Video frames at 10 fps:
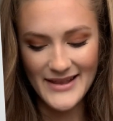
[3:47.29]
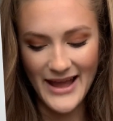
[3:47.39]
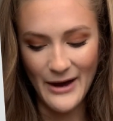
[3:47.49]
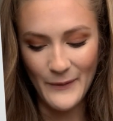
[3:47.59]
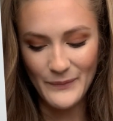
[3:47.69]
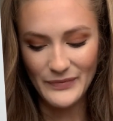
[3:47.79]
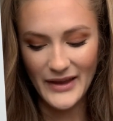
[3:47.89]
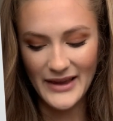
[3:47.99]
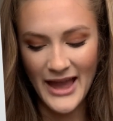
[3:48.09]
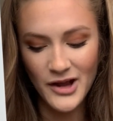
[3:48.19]
Now,
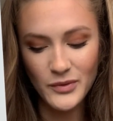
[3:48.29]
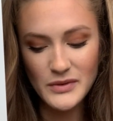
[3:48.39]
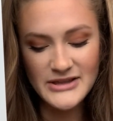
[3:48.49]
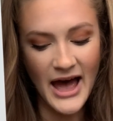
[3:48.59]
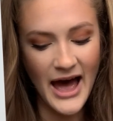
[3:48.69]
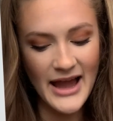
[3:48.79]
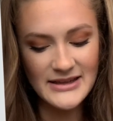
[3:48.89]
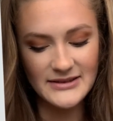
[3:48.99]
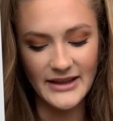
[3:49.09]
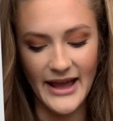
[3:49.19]
kangaroo's
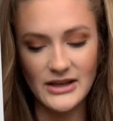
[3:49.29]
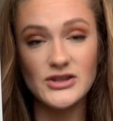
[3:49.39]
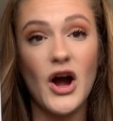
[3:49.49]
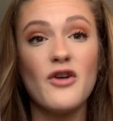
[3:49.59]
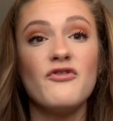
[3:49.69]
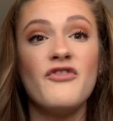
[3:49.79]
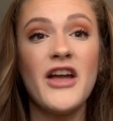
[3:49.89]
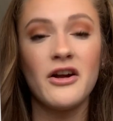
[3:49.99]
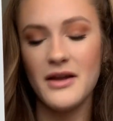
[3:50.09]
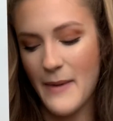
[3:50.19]
hind legs are
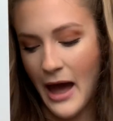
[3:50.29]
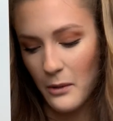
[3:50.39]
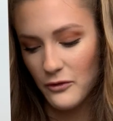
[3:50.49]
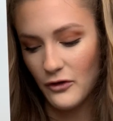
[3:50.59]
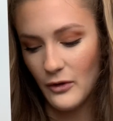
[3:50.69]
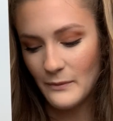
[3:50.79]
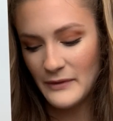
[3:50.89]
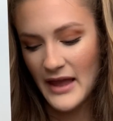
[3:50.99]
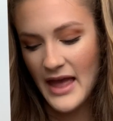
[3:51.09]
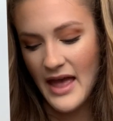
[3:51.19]
very powerful.
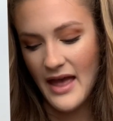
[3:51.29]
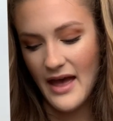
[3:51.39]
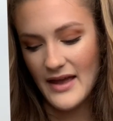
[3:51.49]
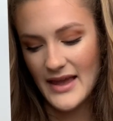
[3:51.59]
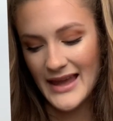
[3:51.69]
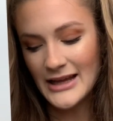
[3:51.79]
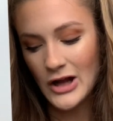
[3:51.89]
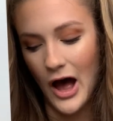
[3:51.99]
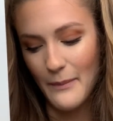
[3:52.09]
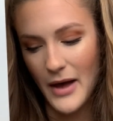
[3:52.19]
It can
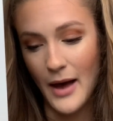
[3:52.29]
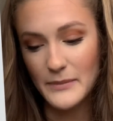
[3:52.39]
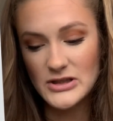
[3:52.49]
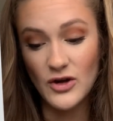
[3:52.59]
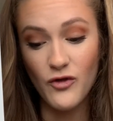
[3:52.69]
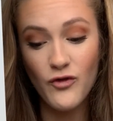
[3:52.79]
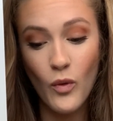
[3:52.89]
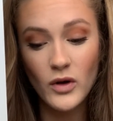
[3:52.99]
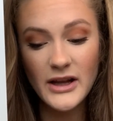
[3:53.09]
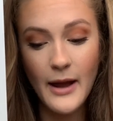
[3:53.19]
hop up to
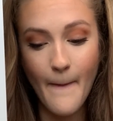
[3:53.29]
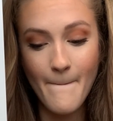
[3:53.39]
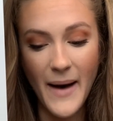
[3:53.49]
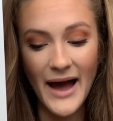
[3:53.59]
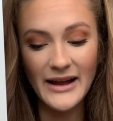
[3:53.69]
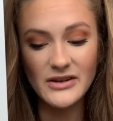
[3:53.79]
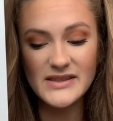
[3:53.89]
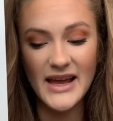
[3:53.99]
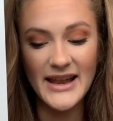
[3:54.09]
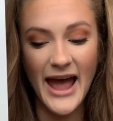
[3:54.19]
40
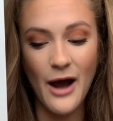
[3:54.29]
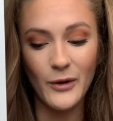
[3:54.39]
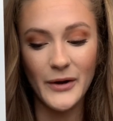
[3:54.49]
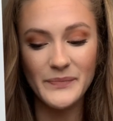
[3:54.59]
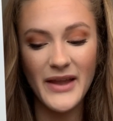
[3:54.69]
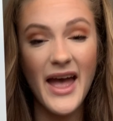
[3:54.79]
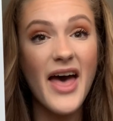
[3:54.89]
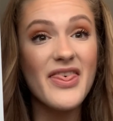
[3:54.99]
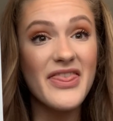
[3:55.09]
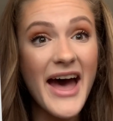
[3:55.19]
miles an hour.
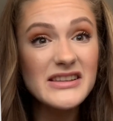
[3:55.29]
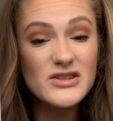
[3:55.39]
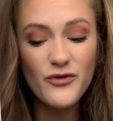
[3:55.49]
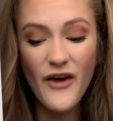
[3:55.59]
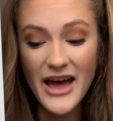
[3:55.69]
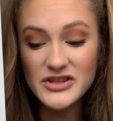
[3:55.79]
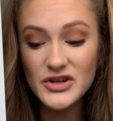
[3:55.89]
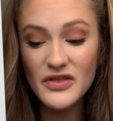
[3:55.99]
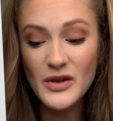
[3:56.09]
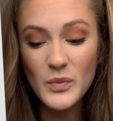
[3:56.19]
That's
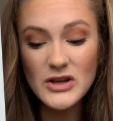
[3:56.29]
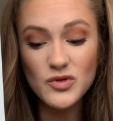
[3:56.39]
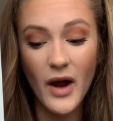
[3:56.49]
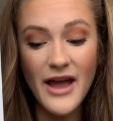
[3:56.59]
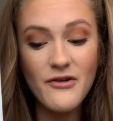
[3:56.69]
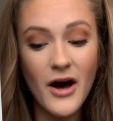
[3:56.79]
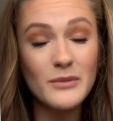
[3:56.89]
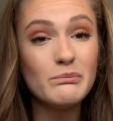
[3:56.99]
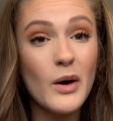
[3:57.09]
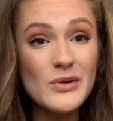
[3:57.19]
faster than we drive
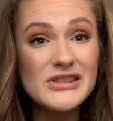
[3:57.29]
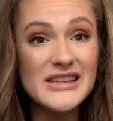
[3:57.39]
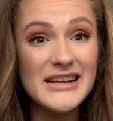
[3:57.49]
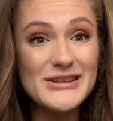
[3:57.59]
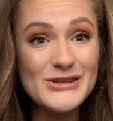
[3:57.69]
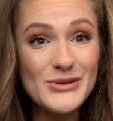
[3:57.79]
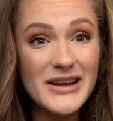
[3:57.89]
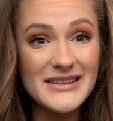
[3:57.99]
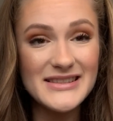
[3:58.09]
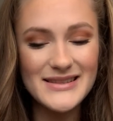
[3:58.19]
on most city
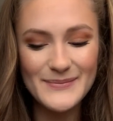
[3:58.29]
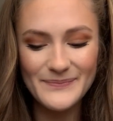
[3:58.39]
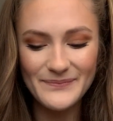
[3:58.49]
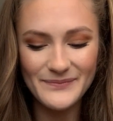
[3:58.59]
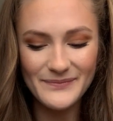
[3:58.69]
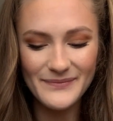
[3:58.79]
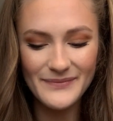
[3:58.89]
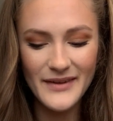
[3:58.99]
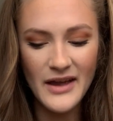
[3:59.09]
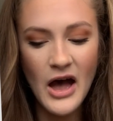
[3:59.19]
streets.
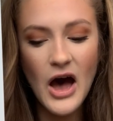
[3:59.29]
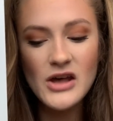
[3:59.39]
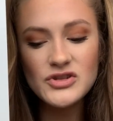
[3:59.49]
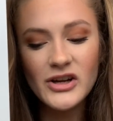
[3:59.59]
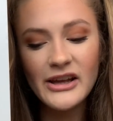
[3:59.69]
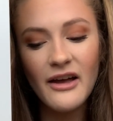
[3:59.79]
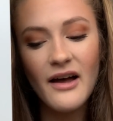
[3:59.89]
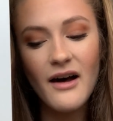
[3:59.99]
Australia